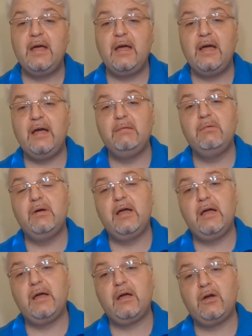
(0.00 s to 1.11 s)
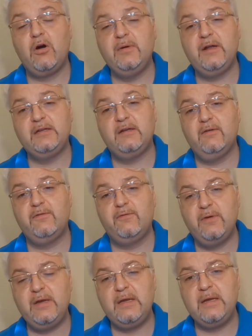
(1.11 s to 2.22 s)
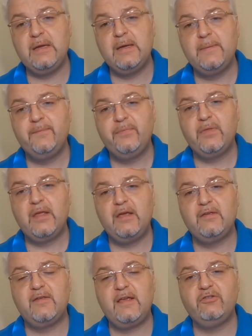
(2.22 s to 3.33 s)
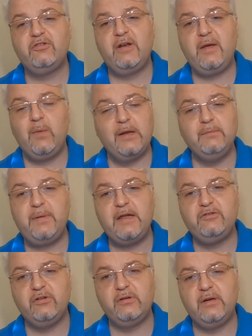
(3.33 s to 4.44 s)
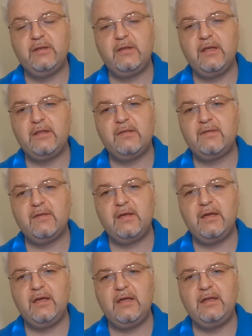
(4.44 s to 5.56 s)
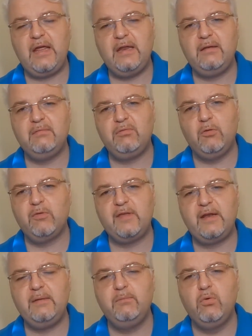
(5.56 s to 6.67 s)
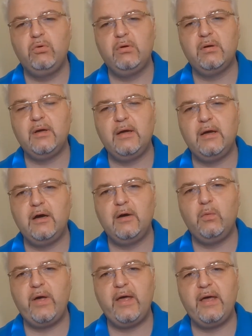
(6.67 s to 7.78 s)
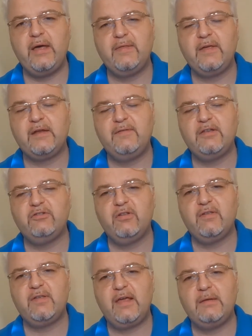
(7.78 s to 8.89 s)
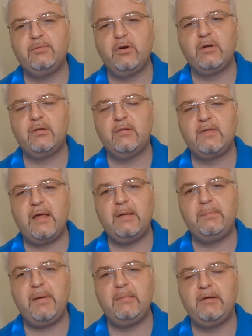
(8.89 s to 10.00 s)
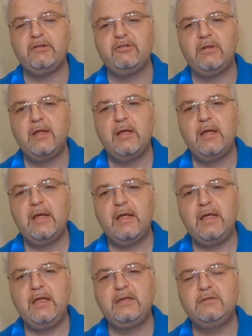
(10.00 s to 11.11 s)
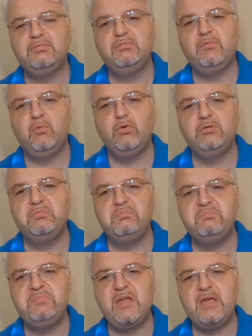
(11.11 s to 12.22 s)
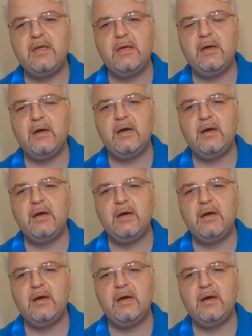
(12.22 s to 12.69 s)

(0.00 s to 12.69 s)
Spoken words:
Common Article 3 is essentially a one-pager. It's in almost any book where the conventions and protocols are published, it would be